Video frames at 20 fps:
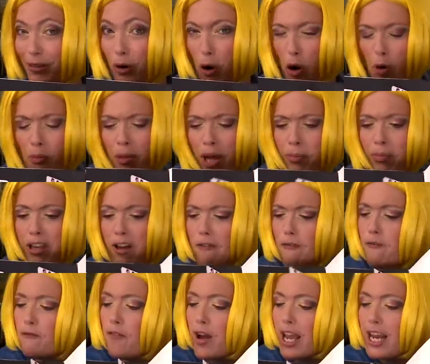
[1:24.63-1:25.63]
or maybe a
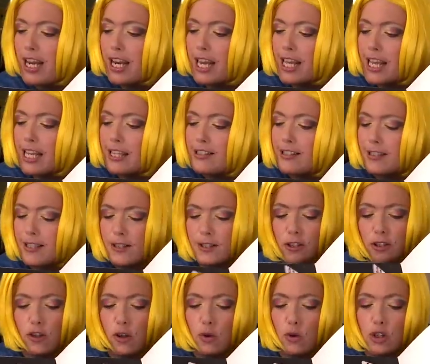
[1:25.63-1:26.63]
fight against the
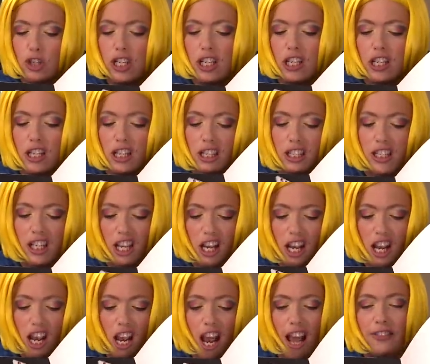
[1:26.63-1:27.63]
soches
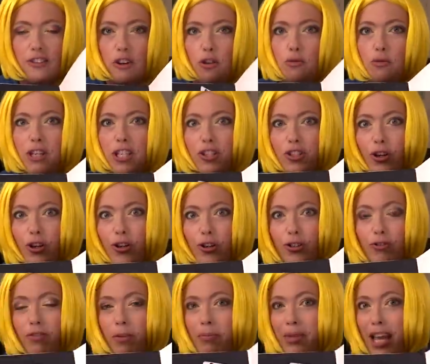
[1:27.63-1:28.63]
and the
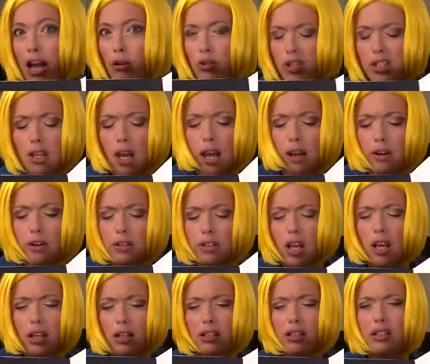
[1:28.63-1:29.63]
greasers from the outsiders.
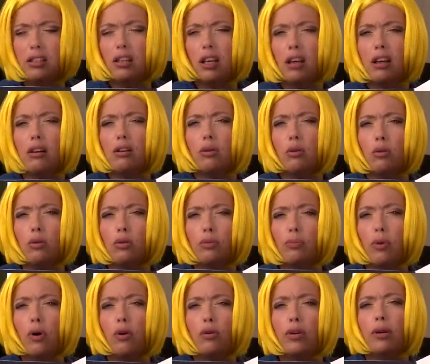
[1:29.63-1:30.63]
Stay gold,
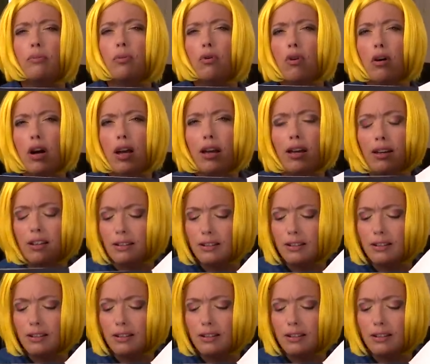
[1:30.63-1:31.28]
pony boy.